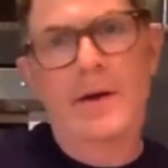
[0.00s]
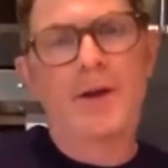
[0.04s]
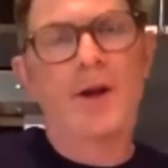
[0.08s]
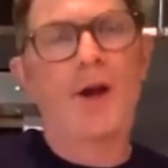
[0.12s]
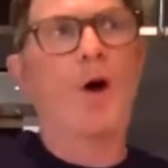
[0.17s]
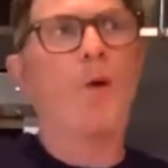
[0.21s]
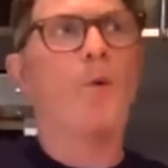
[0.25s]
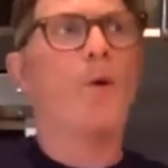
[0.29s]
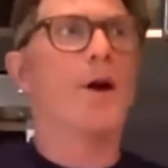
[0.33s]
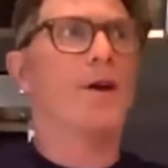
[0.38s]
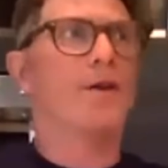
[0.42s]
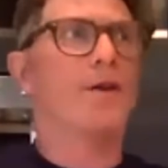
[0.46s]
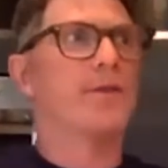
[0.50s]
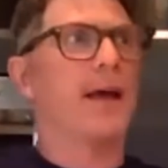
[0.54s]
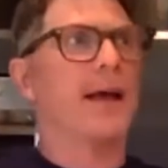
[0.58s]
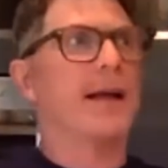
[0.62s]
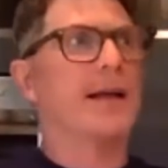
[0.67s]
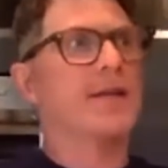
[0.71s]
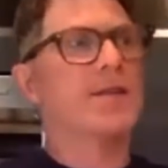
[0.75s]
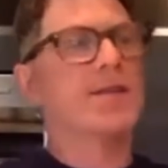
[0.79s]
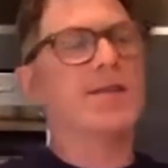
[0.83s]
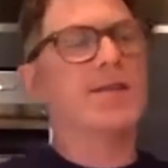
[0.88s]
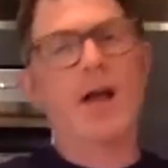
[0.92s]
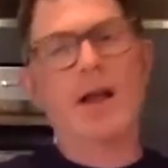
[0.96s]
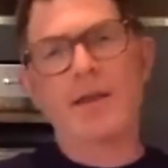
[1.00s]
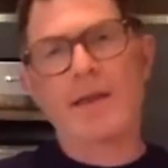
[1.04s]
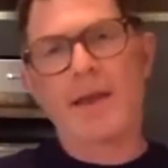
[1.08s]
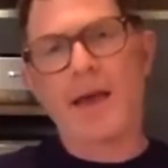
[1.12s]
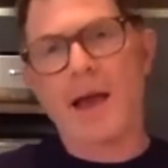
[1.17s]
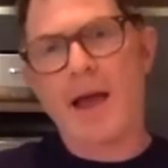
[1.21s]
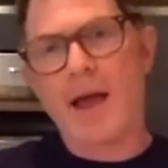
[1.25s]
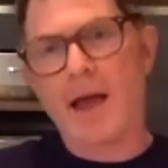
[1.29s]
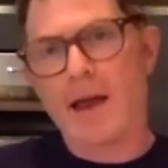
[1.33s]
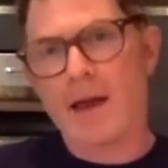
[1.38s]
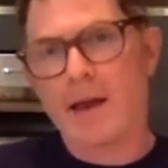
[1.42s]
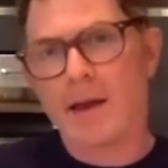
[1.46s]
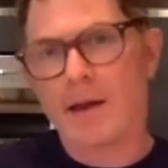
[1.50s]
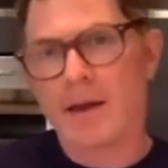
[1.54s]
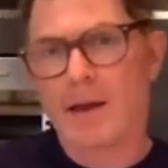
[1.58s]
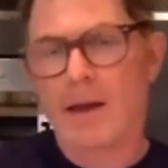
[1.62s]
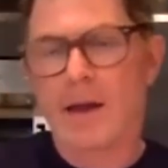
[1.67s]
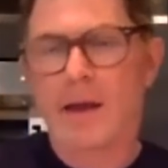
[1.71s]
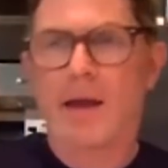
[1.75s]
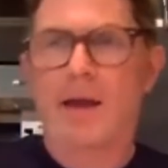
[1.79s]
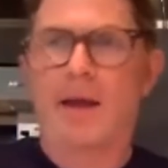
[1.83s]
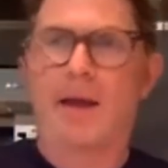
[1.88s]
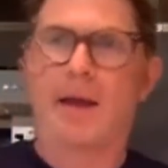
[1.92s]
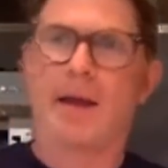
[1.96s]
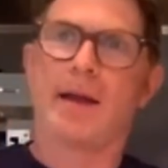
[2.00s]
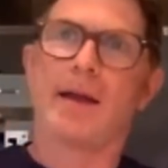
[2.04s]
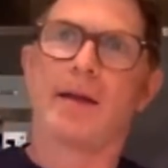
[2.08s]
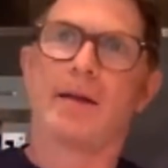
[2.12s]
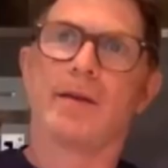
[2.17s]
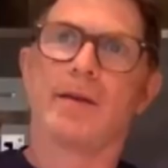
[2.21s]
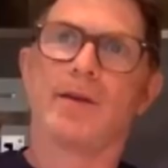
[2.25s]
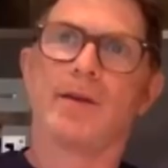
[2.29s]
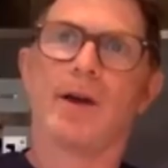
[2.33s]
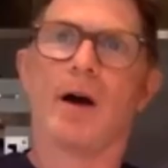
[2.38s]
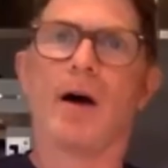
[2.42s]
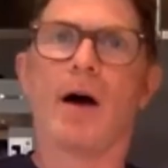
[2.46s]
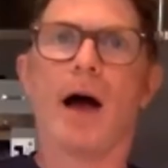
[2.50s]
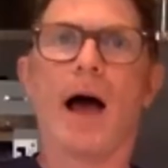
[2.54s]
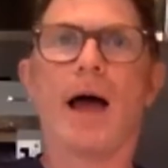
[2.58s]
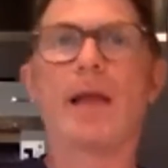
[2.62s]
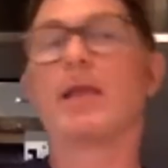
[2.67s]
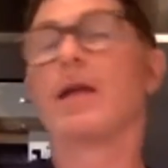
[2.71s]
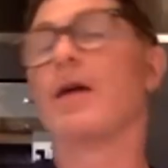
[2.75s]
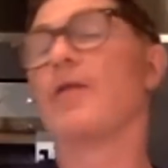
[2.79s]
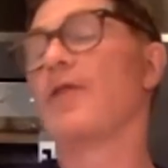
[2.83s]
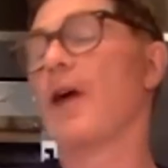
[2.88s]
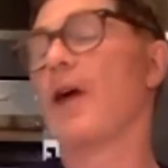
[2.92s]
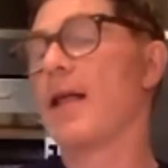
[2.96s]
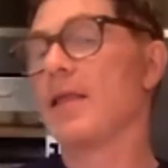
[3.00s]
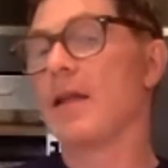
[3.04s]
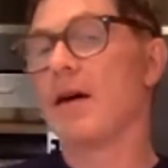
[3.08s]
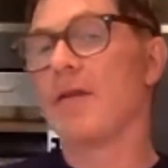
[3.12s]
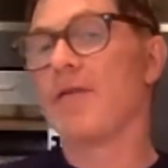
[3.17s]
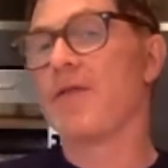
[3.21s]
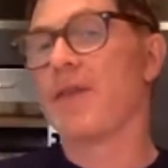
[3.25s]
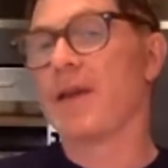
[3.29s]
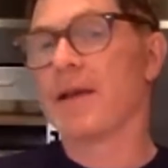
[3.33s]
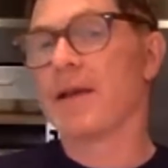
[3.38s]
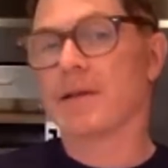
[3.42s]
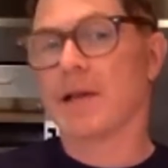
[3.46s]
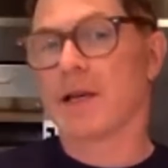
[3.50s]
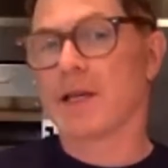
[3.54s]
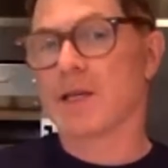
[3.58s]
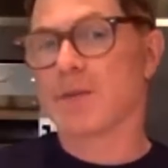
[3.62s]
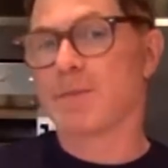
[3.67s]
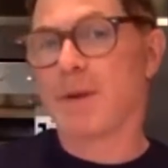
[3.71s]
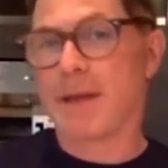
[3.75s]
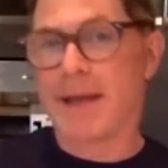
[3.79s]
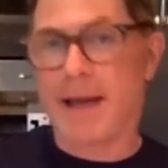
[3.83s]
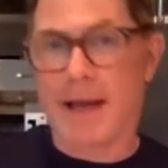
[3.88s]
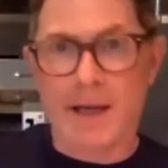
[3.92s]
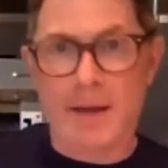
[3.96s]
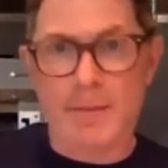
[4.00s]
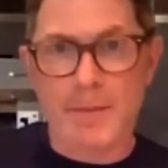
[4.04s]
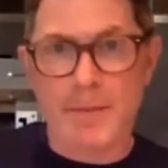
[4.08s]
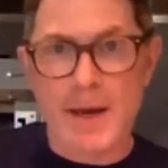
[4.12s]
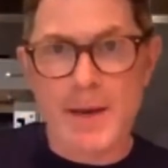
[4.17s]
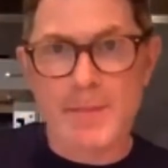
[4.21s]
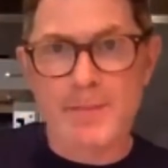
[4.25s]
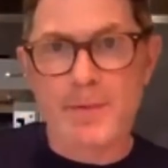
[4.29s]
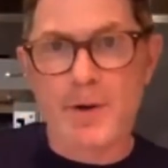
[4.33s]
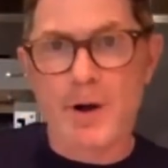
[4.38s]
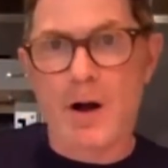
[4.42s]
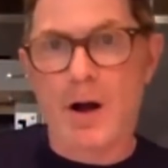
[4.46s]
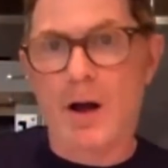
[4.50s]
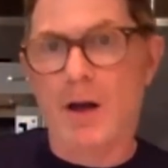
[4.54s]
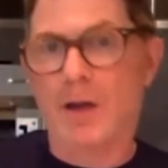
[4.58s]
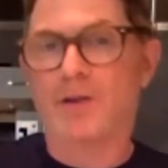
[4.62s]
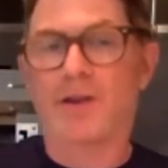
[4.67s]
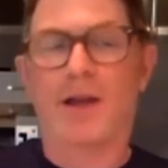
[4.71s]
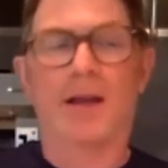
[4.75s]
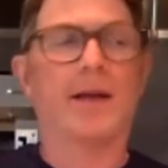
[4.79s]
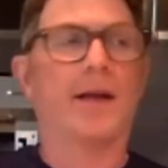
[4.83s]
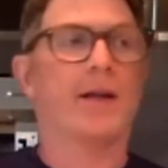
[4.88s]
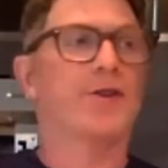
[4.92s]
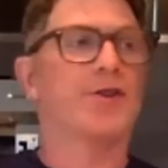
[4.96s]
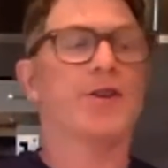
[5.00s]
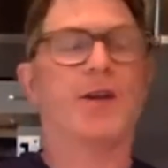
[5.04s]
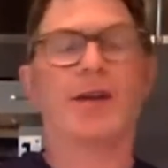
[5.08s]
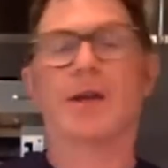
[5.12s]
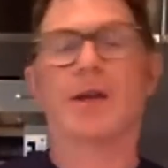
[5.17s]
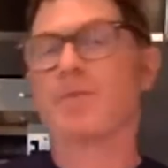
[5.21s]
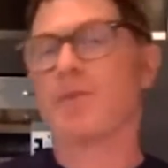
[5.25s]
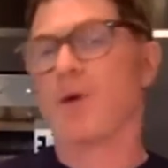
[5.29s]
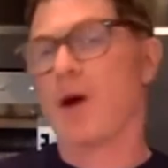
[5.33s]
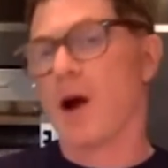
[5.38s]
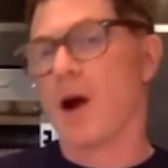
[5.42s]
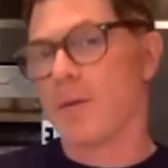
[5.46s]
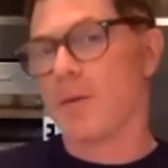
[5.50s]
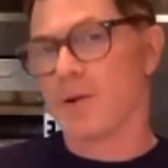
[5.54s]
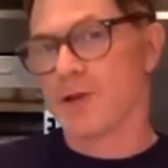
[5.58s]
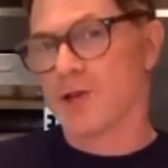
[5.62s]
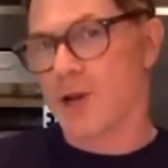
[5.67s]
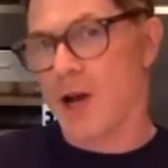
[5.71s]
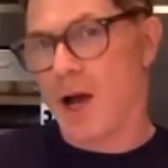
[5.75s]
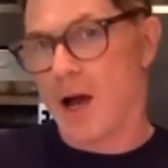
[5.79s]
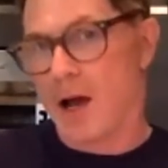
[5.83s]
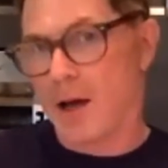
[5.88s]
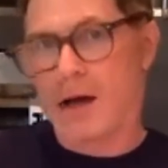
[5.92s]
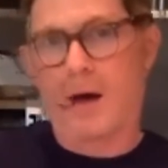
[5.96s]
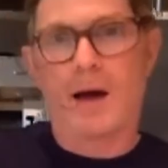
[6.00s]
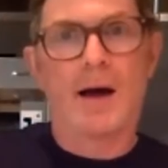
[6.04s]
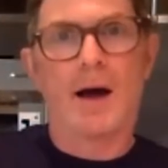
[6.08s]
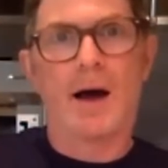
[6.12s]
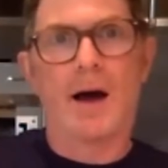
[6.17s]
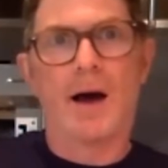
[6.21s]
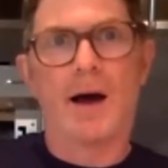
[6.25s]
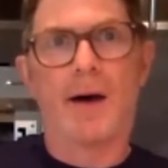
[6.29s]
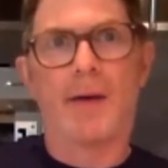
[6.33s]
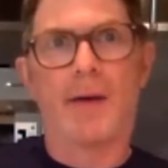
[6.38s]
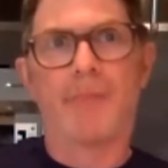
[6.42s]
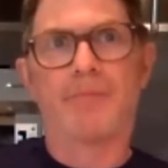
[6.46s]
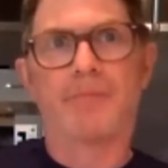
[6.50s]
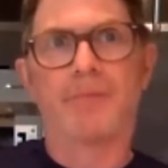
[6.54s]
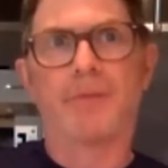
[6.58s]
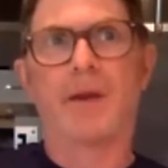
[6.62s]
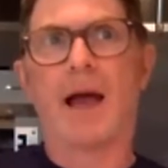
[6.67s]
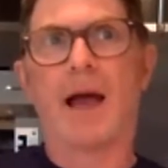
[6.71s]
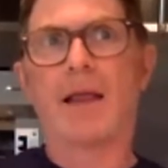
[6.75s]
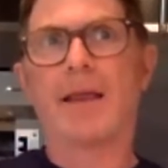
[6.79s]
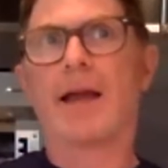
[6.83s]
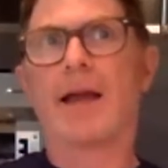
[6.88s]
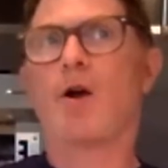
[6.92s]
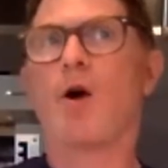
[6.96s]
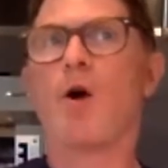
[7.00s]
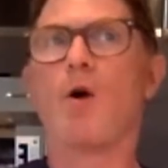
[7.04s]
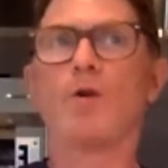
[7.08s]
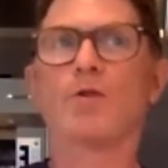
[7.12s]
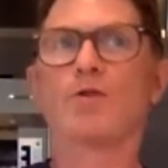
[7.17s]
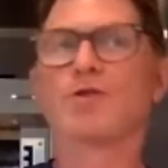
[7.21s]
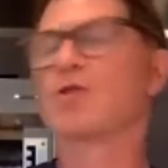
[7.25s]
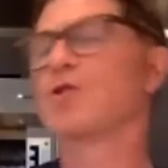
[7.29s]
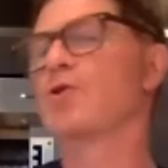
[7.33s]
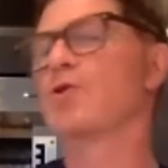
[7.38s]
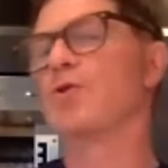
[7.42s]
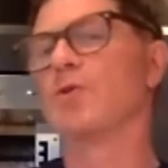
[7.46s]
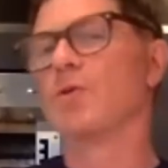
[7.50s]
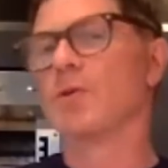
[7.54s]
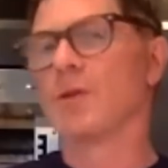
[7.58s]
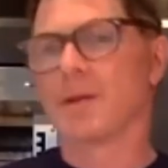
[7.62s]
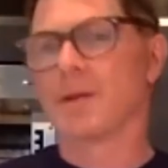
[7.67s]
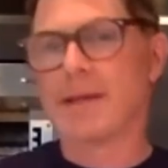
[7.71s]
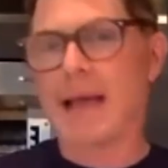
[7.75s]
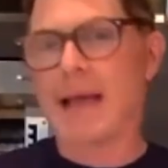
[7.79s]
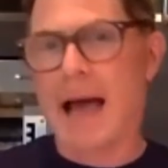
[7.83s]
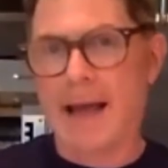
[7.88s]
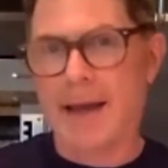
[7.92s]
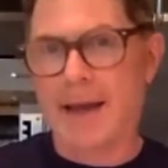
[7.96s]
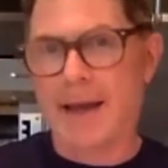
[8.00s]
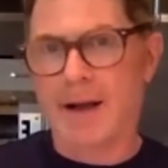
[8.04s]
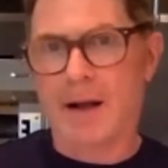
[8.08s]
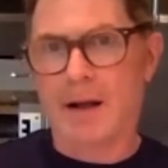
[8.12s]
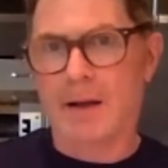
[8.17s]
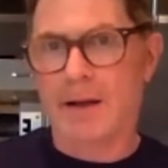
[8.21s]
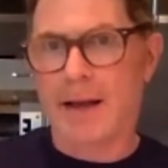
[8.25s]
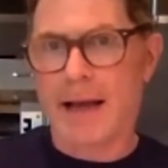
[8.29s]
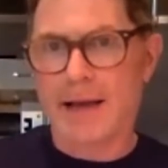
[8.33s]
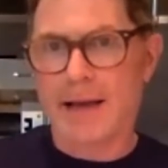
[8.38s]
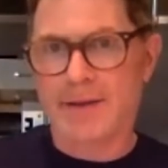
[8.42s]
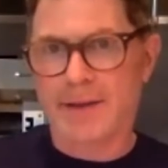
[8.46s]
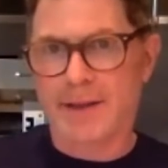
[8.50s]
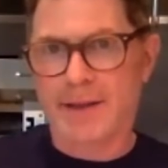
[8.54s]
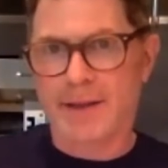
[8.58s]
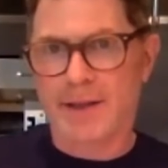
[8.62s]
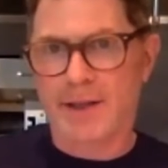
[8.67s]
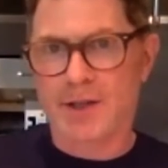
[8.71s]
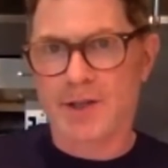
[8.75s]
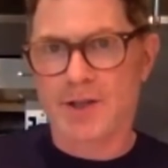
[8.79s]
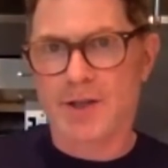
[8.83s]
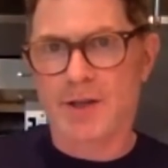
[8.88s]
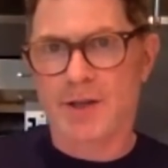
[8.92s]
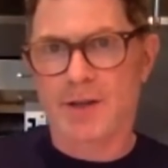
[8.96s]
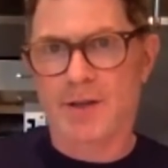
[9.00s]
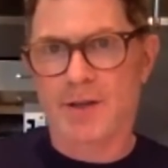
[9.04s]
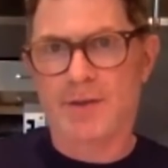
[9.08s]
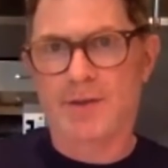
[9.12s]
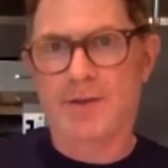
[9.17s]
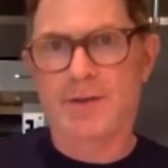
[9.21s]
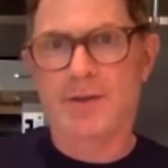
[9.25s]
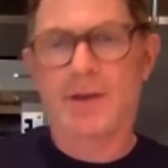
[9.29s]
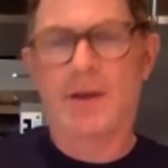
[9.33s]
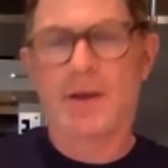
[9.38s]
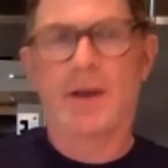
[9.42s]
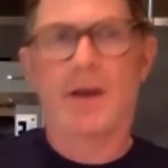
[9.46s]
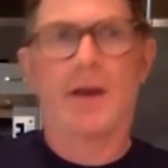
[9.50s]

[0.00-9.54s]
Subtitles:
Where it's like a Sunday, and I love things like spaghetti and meatballs. I like chicken parmesan. I like old school Italian classic dishes.